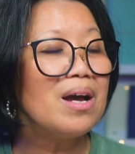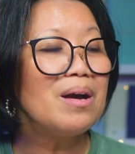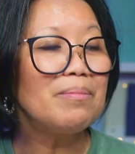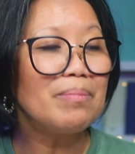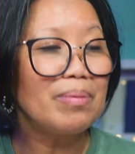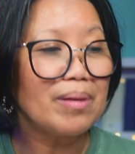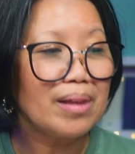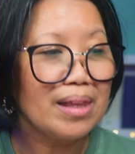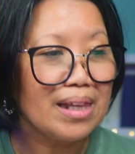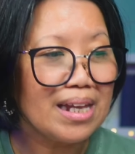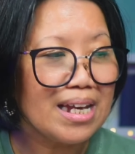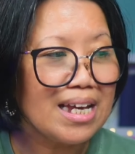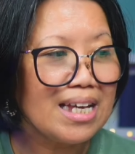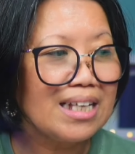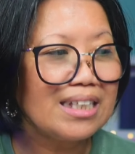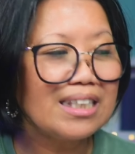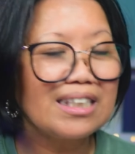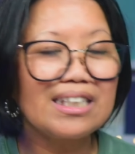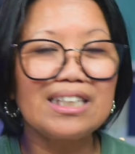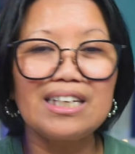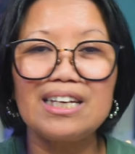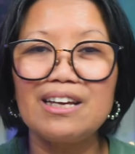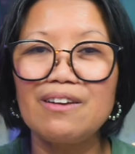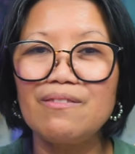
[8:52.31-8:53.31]
please
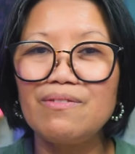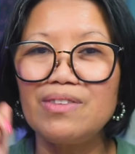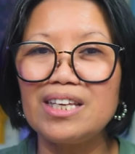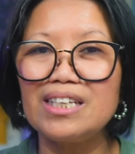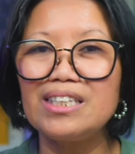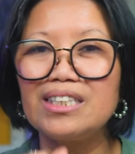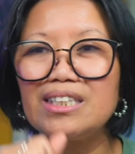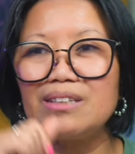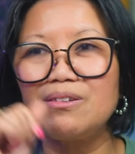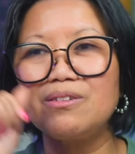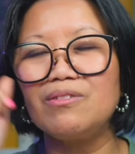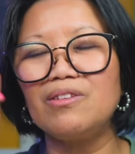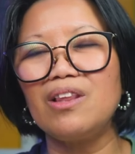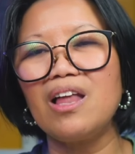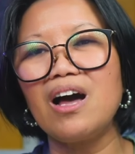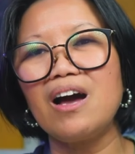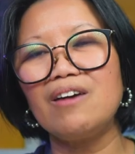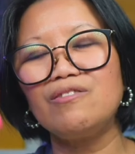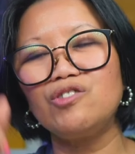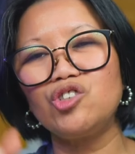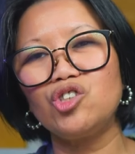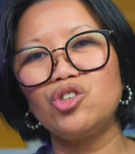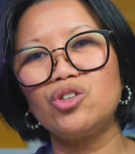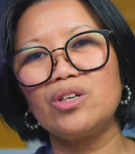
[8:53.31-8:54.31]
give this live
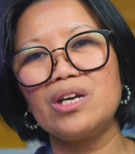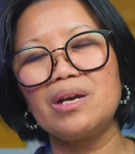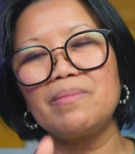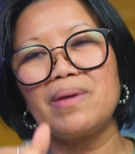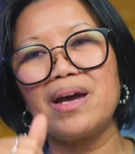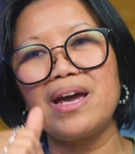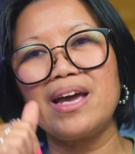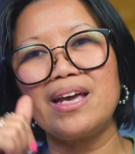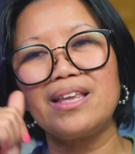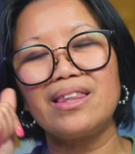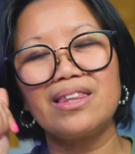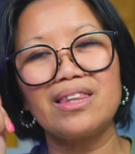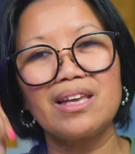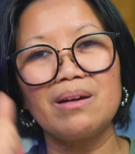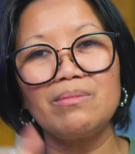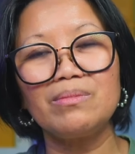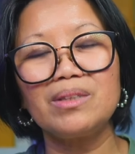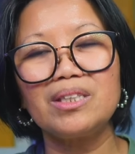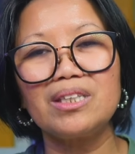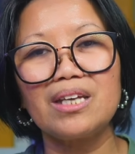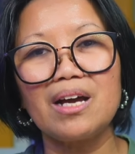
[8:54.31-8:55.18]
stream a thumbs